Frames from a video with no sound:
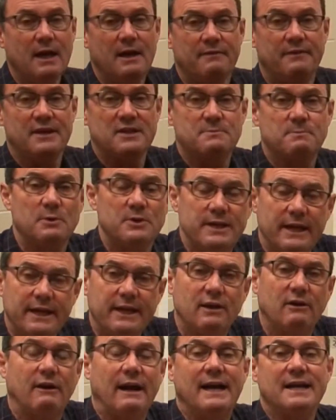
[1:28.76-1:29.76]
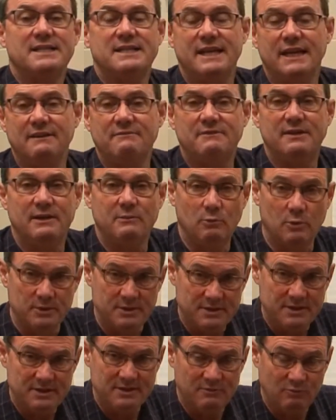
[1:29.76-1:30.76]
This particular activity
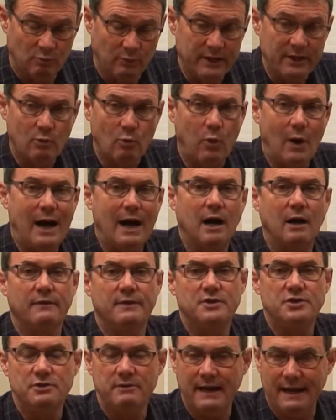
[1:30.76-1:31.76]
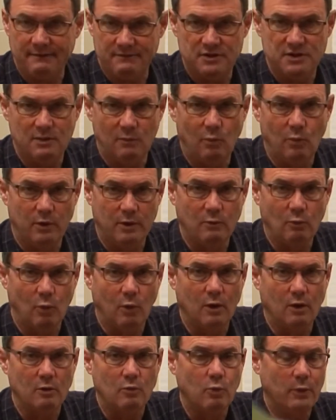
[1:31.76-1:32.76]
will require that you have someone
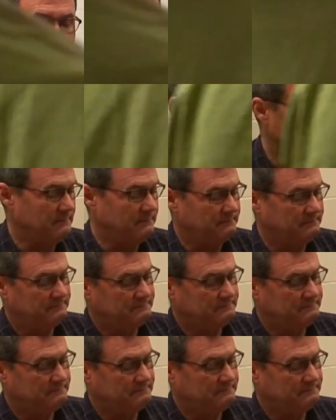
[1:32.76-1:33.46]
work with you.